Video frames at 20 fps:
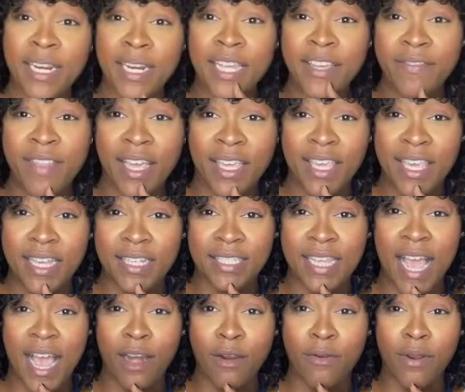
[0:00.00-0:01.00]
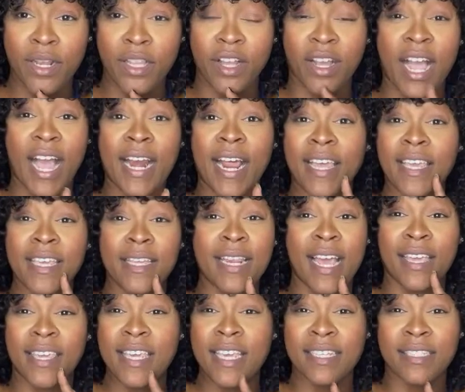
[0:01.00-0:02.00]
to leave that case here alone, and I got to eat
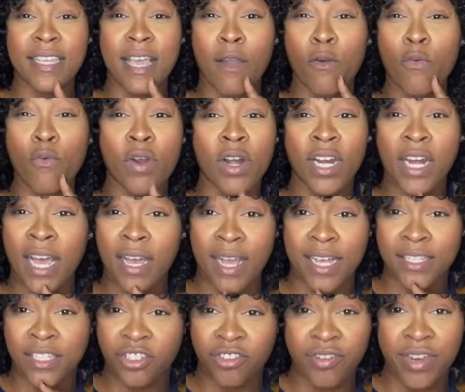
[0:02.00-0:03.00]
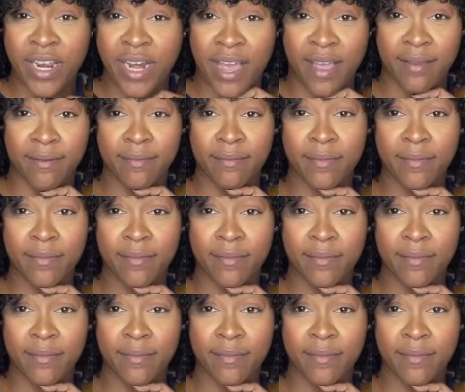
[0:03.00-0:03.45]
that case here only like a strainer.